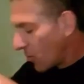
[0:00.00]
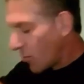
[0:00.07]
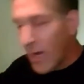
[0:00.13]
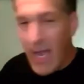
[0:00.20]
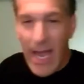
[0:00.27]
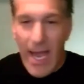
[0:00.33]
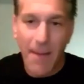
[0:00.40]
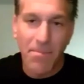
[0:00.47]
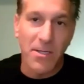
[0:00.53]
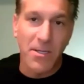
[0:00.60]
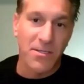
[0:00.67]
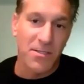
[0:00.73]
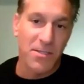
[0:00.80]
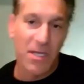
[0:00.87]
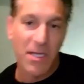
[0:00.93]
what
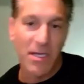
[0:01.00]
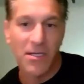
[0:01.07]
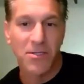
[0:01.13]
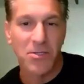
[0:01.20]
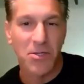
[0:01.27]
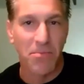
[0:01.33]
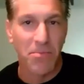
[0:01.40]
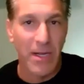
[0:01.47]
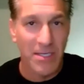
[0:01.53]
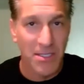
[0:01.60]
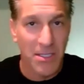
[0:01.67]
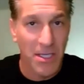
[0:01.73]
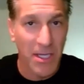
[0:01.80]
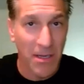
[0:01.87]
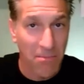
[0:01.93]
happens is they're
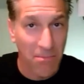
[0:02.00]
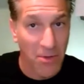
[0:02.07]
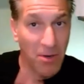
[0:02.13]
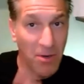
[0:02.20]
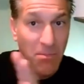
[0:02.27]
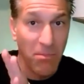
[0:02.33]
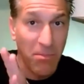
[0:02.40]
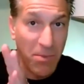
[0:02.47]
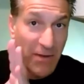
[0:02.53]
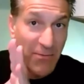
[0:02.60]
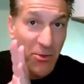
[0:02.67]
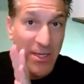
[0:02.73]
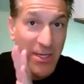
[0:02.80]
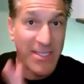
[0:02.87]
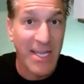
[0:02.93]
basically they're even
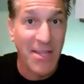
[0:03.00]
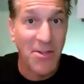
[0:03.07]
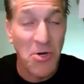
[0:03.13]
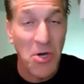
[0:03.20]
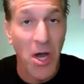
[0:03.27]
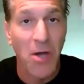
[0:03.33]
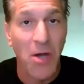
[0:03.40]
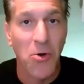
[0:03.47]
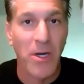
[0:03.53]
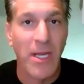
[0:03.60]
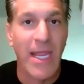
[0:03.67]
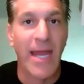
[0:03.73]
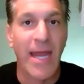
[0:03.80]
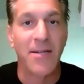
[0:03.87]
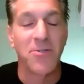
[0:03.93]
though I say they're
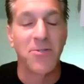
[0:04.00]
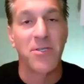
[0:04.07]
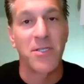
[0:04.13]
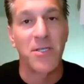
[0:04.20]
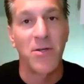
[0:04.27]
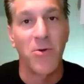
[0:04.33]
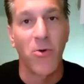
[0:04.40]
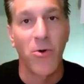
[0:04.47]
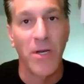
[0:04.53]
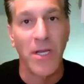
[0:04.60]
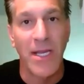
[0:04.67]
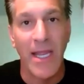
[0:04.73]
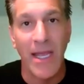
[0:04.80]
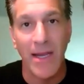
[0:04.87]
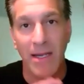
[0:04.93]
non-organic, they're still
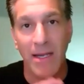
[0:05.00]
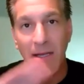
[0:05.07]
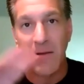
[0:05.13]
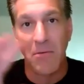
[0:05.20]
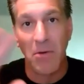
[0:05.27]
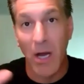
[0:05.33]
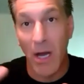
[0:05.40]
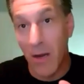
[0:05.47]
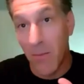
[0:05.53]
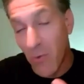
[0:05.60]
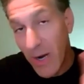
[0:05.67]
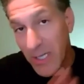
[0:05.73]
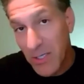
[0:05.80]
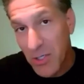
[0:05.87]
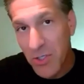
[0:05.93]
organic, um,
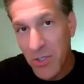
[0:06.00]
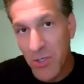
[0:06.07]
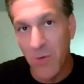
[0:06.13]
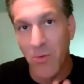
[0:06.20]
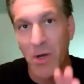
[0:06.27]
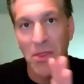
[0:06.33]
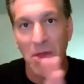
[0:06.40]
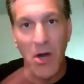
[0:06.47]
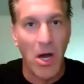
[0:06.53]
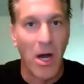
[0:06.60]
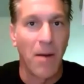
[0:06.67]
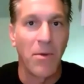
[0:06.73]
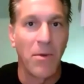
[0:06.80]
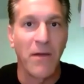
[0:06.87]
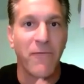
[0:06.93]
registered with
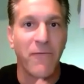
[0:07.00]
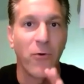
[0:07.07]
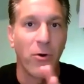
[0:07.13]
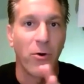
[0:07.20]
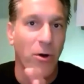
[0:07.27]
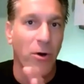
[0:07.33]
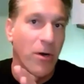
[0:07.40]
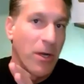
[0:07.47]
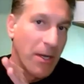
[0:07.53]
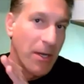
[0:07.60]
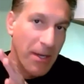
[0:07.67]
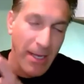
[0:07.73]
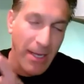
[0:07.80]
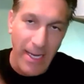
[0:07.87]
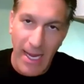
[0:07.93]
OMRI for
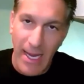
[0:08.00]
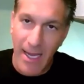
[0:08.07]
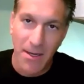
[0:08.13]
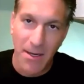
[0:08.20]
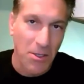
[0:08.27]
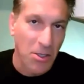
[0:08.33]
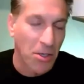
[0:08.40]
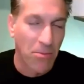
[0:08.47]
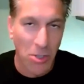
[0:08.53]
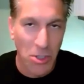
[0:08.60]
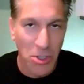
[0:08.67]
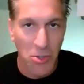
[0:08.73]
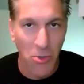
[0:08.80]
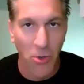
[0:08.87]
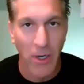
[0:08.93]
again
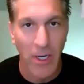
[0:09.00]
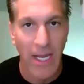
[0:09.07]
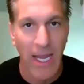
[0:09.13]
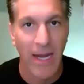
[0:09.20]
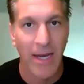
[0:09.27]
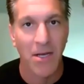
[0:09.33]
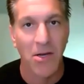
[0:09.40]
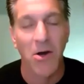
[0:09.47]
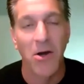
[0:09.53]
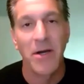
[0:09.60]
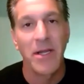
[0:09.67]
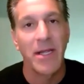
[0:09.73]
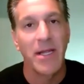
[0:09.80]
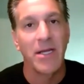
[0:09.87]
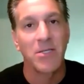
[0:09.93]
commercial organic
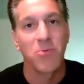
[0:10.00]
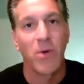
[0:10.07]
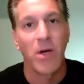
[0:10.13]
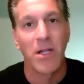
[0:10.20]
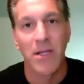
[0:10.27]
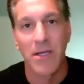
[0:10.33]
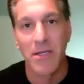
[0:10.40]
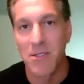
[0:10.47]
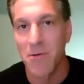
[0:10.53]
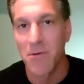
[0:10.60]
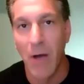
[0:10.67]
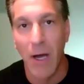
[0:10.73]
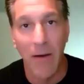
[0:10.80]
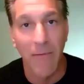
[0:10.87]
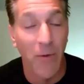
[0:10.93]
gardening as well as
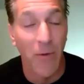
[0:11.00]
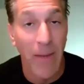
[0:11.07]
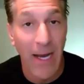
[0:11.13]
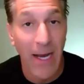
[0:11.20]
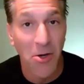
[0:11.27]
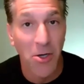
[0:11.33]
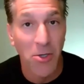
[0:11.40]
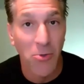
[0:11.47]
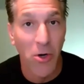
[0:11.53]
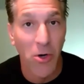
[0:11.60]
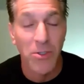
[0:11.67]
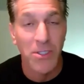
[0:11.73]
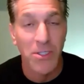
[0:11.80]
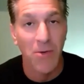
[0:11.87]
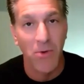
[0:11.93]
um, for backyard
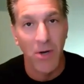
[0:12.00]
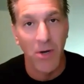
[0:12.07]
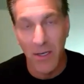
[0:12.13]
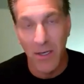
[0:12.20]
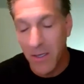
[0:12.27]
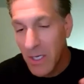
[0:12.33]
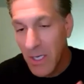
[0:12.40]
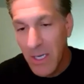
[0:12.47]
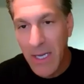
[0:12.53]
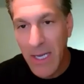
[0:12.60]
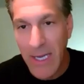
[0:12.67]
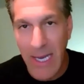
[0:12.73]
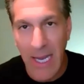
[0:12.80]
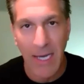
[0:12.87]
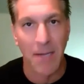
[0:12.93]
growers that want to
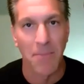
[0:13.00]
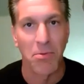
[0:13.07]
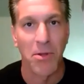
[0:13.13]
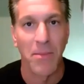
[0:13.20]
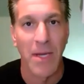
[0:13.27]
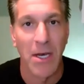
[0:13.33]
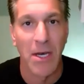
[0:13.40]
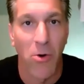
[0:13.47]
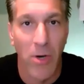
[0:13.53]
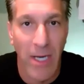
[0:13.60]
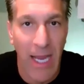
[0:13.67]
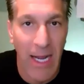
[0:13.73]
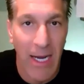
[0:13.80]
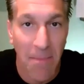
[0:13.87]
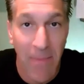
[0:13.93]
again implement
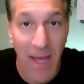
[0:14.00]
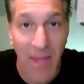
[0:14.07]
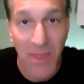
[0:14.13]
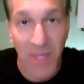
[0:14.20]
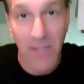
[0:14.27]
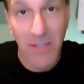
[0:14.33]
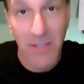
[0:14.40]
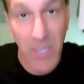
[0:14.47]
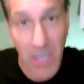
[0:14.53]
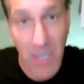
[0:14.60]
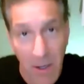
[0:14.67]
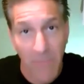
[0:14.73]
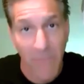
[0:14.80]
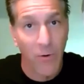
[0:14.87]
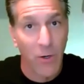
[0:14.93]
organic methods
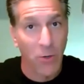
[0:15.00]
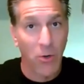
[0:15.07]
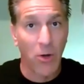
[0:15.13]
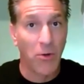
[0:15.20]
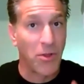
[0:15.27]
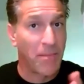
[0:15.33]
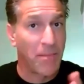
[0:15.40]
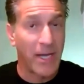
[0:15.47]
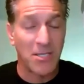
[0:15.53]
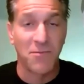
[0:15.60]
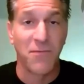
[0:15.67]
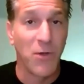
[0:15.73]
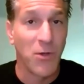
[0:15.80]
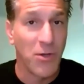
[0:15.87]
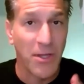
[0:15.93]
for growing the best
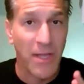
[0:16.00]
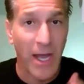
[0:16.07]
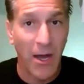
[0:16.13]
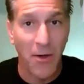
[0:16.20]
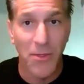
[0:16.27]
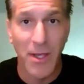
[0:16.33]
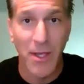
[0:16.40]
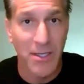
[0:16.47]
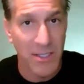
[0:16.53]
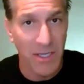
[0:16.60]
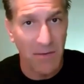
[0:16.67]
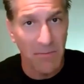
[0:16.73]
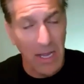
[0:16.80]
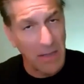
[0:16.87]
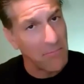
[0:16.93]
food and the healthiest
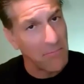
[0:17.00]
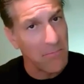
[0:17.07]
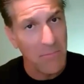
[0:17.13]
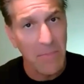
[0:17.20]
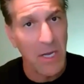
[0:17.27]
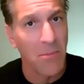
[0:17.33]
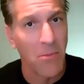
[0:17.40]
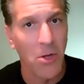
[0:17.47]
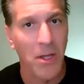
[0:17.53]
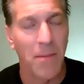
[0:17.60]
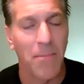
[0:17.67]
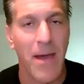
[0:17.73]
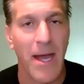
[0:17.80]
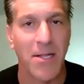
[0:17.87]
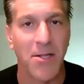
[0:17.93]
and, and minimal
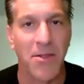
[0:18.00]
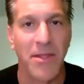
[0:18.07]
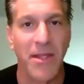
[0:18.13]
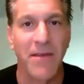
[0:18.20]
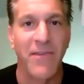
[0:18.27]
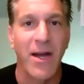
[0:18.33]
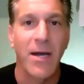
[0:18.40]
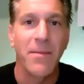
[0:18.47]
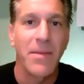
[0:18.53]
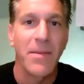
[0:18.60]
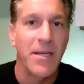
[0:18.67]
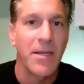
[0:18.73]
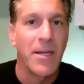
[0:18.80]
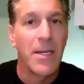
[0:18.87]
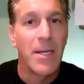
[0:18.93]
impact on the
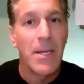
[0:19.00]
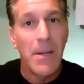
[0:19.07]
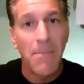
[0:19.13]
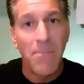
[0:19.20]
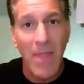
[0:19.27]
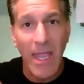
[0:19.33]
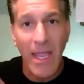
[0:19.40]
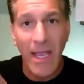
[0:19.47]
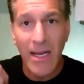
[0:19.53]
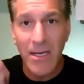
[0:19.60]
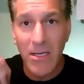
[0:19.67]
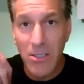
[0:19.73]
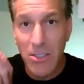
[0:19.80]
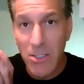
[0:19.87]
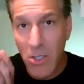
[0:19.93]
environment.
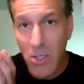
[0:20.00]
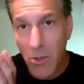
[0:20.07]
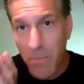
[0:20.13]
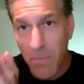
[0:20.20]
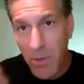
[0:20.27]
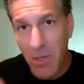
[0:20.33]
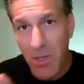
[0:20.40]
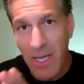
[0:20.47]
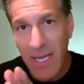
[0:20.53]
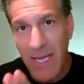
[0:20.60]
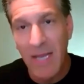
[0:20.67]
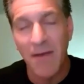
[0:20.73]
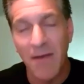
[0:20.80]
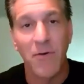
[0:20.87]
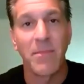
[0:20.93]
And so perlite
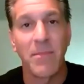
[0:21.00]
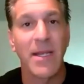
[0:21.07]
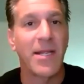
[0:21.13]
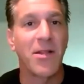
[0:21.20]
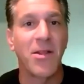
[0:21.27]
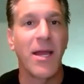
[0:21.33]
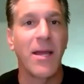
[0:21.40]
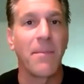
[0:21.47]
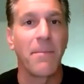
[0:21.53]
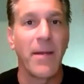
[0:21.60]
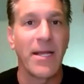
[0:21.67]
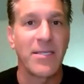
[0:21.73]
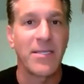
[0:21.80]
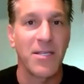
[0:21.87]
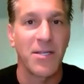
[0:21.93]
and vermiculite
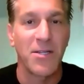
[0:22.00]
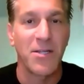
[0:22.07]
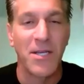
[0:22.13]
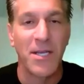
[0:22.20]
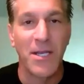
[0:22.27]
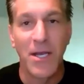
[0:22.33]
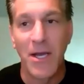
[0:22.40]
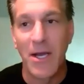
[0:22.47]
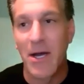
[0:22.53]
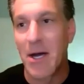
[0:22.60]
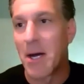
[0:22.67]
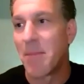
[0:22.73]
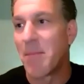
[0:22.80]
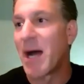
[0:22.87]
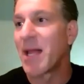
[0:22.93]
basically,
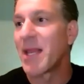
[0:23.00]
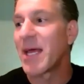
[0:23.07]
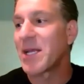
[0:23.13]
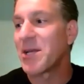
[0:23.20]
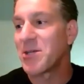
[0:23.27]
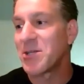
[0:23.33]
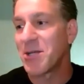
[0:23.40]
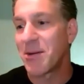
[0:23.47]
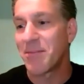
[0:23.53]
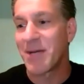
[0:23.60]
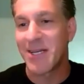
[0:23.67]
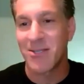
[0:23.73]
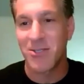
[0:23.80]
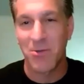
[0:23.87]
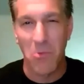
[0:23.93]
um, I like using them
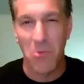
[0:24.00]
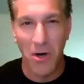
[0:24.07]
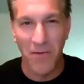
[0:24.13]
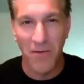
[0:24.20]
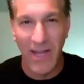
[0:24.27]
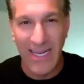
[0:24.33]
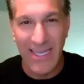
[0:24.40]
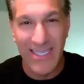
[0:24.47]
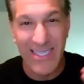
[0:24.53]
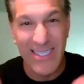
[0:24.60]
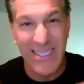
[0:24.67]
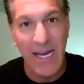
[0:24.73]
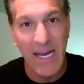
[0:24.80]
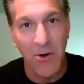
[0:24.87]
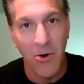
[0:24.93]
because they're more of like a
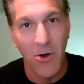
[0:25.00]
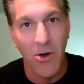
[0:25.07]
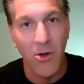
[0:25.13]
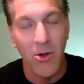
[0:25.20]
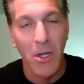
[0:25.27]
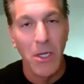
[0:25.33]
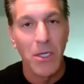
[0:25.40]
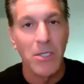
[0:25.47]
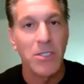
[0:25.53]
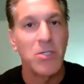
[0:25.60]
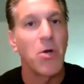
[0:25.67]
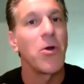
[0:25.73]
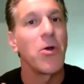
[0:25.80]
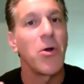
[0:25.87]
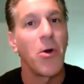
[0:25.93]
sterile
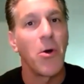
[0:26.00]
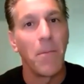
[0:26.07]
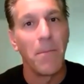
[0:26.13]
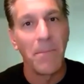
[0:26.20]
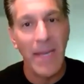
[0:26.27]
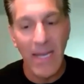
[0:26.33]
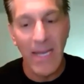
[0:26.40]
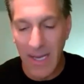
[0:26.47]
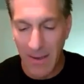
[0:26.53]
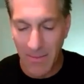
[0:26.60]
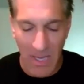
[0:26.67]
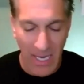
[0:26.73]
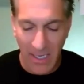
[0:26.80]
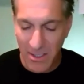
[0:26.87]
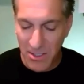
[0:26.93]
soil
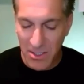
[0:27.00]
medium. And